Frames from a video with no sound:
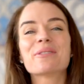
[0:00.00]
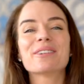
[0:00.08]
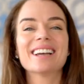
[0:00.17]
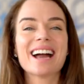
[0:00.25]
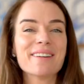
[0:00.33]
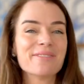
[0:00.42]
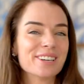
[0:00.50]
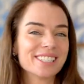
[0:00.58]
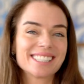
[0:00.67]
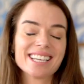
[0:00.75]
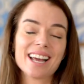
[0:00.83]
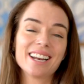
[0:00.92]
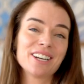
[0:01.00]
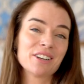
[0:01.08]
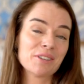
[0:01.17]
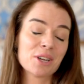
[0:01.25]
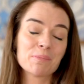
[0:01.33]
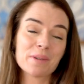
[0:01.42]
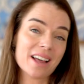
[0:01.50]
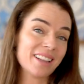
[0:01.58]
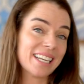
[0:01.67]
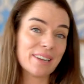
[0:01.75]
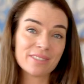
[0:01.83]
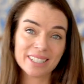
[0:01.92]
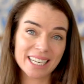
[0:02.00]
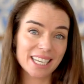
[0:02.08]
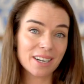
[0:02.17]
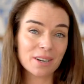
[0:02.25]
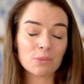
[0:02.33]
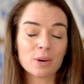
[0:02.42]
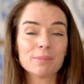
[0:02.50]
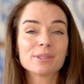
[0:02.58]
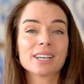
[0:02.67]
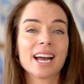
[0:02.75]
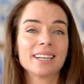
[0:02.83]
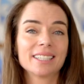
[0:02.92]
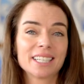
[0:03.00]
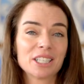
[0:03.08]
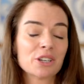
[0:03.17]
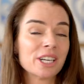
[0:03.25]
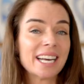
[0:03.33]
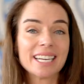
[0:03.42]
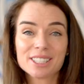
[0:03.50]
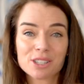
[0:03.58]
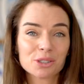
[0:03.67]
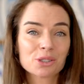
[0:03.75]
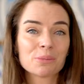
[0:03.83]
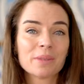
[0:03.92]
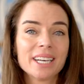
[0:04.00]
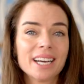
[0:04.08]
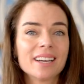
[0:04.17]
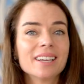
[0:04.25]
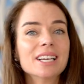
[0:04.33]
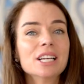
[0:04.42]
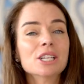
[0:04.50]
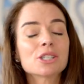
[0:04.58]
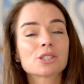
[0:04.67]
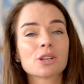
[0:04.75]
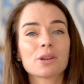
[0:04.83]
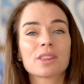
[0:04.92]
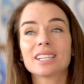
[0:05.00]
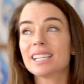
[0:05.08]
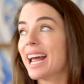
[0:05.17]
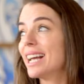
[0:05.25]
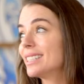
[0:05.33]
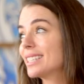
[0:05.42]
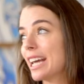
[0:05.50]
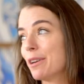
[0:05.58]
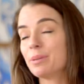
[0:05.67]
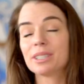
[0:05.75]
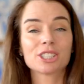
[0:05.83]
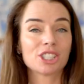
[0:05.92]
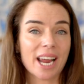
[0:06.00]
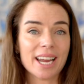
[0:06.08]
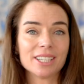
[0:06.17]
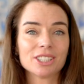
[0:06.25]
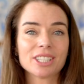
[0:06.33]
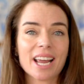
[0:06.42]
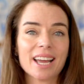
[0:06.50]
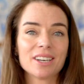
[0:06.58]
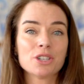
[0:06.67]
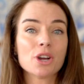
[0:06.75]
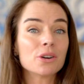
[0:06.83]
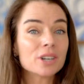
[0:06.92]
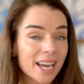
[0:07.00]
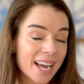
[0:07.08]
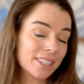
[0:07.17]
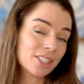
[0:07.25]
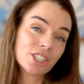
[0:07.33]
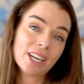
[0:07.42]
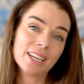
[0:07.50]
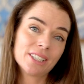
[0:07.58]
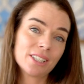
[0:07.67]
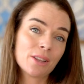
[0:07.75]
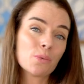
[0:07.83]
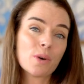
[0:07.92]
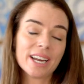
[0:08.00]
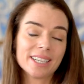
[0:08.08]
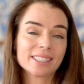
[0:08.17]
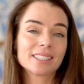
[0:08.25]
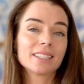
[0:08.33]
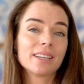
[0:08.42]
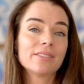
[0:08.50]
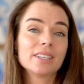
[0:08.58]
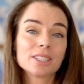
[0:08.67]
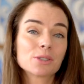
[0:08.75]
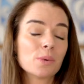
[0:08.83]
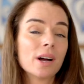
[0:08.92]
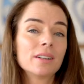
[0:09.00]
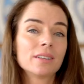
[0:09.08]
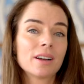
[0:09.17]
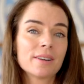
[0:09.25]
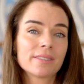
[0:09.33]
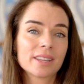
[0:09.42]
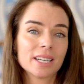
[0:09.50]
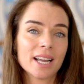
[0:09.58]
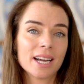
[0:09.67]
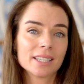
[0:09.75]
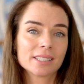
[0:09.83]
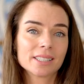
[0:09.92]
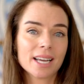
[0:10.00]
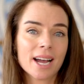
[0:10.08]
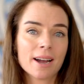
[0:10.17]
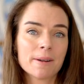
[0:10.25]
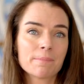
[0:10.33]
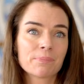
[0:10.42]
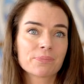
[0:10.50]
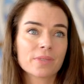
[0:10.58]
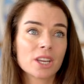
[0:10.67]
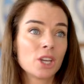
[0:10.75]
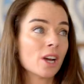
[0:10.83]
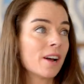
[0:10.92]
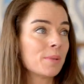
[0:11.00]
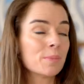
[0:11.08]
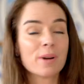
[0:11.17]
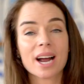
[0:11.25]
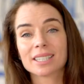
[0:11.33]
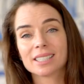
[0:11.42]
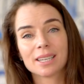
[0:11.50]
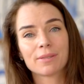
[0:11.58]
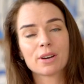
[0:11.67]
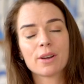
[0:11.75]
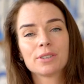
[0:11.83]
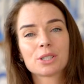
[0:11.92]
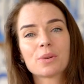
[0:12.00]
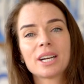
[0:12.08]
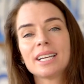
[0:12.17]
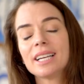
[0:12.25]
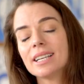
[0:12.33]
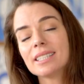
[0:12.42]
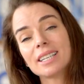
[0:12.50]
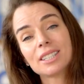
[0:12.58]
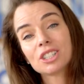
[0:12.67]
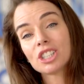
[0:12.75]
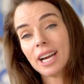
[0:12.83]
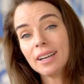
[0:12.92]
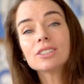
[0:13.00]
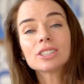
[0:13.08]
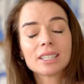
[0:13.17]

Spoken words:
When I first started, you barely even needed a website, let alone any social media. So the landscape has changed, and yoga has changed in the way it's delivered as well over the last, you know, I've been practicing for over 20 years, and it's changed